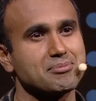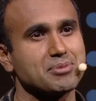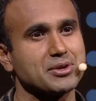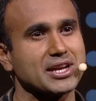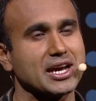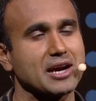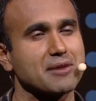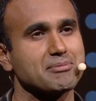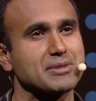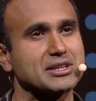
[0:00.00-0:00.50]

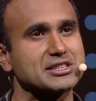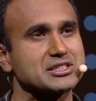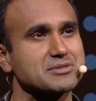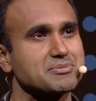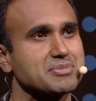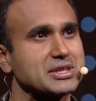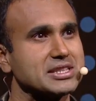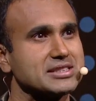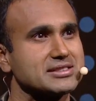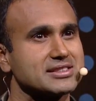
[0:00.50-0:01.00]
put out bits
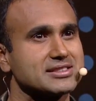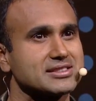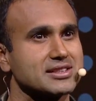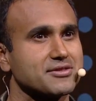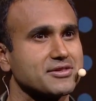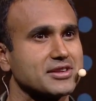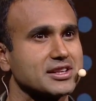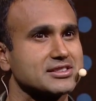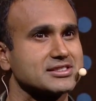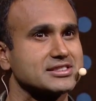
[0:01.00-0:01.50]
and pieces
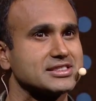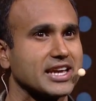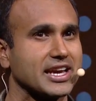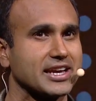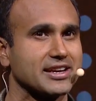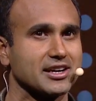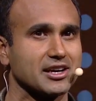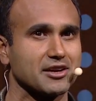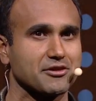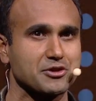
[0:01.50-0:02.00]
of this data